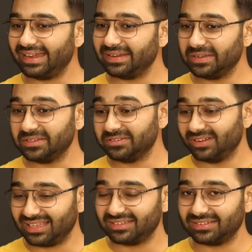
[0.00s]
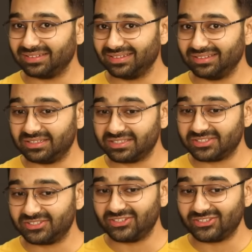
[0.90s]
And, you know, like
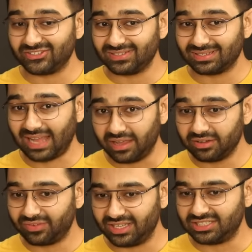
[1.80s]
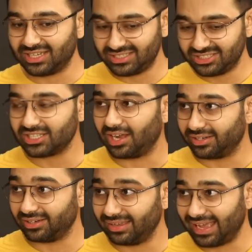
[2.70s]
this Tiger franchise
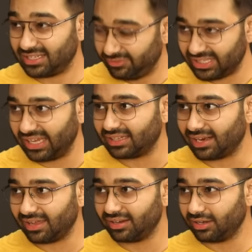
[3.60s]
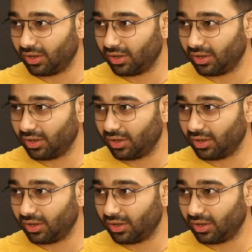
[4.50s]
started with Ekta Tiger.